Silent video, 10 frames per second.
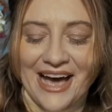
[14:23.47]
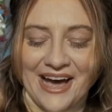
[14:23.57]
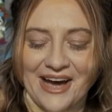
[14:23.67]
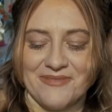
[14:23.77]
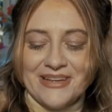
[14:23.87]

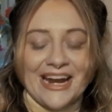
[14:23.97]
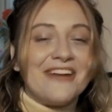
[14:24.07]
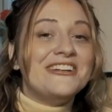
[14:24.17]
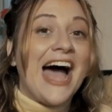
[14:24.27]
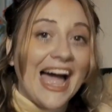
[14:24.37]
And I
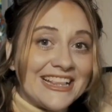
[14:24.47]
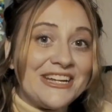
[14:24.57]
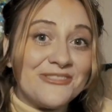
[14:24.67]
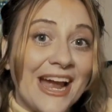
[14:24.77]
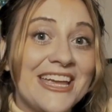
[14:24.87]
would
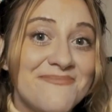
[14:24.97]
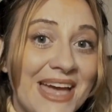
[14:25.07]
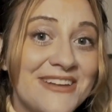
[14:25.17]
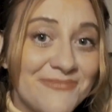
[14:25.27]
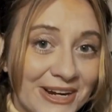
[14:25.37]
highly
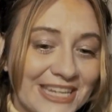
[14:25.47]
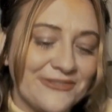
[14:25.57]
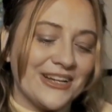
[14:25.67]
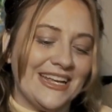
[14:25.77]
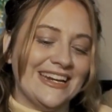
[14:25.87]
recommend bringing one.